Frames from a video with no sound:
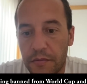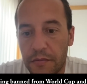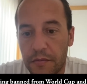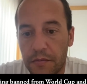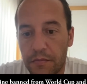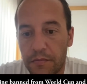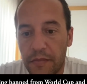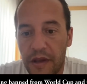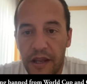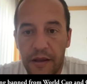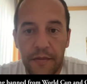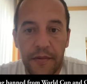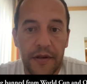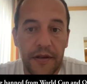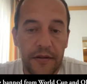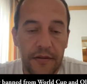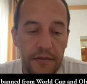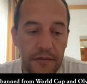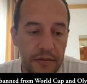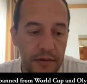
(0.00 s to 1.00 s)

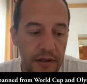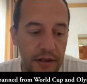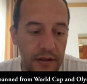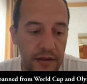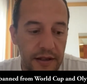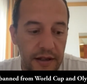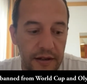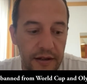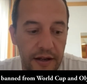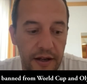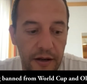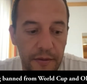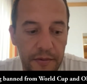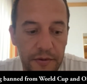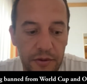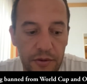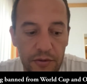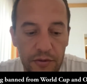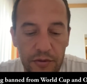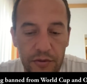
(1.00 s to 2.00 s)
maybe it can
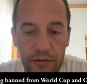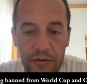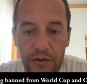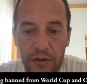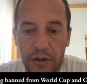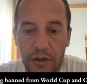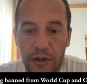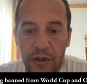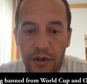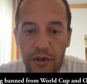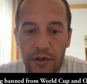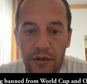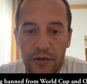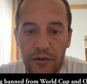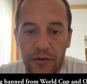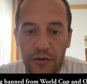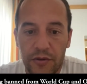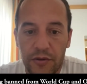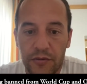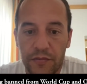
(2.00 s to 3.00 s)
help to
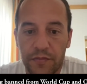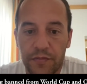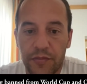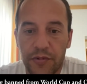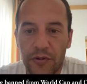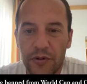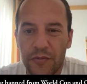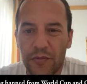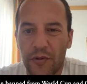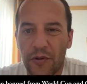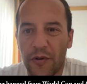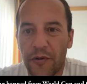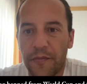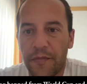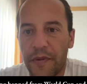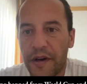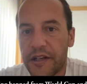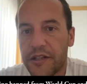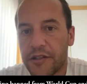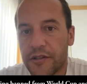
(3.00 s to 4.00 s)
put more
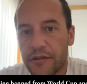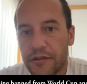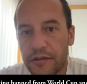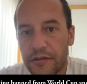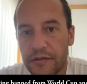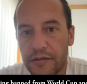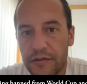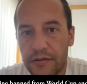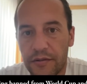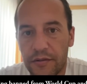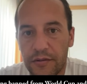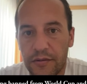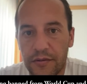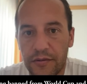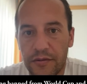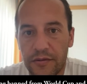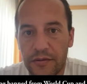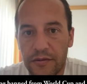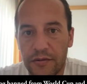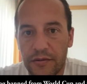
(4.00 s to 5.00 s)
pressure
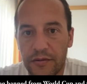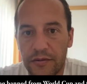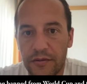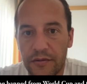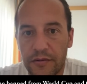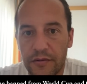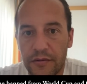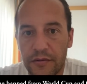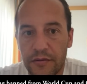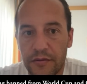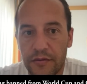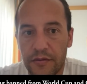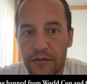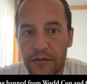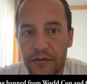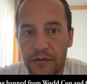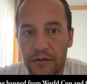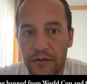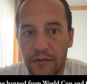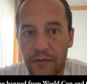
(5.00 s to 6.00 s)
to
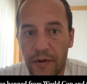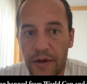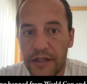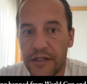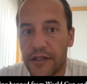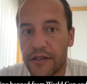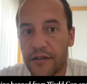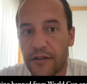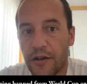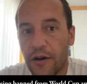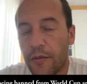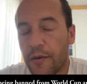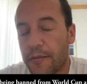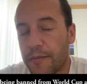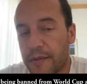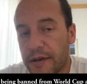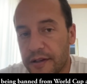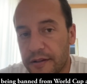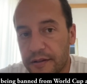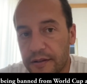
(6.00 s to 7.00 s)
the Russian
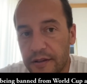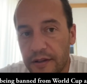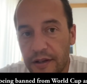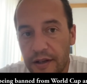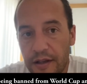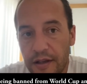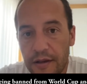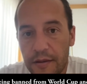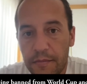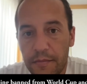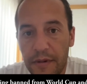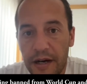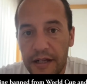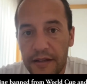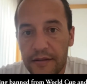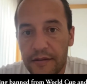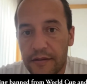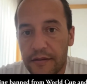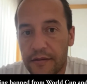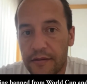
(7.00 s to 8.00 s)
government,
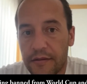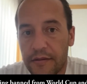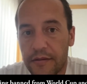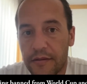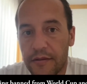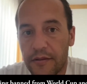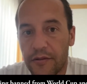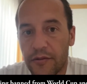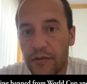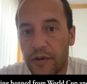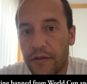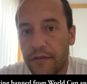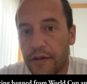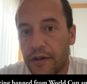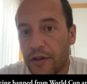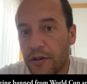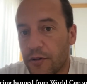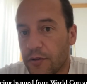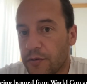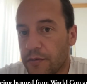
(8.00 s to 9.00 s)
but you never
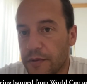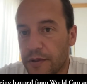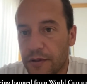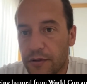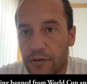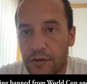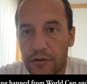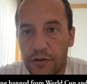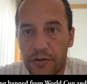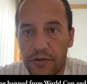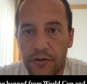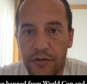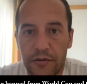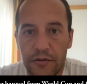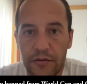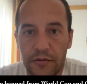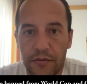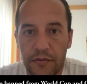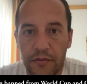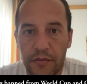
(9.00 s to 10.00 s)
know, because
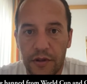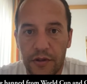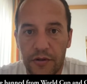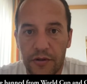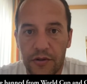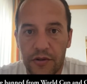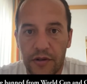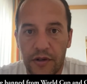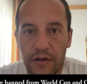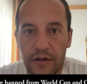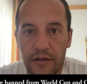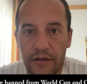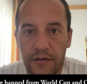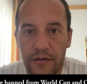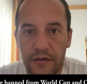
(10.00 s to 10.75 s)
there are